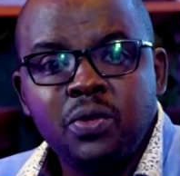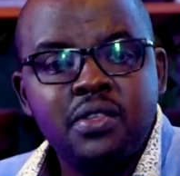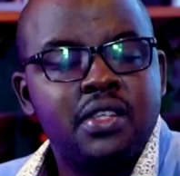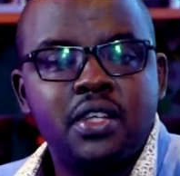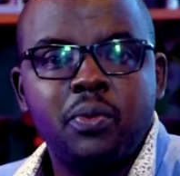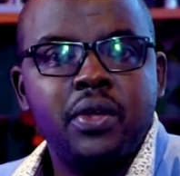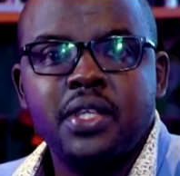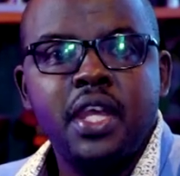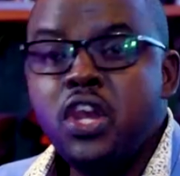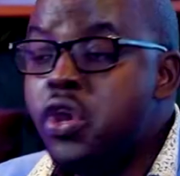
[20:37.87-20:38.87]
state where you
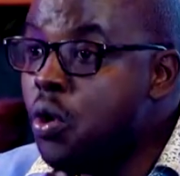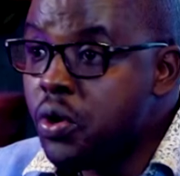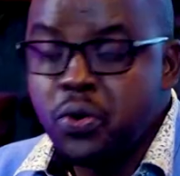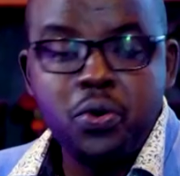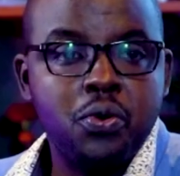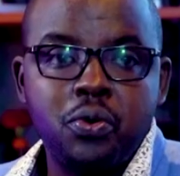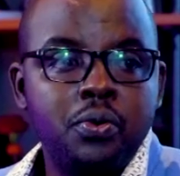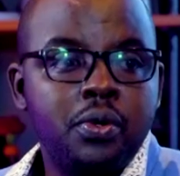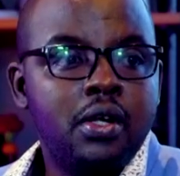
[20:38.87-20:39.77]
say, no,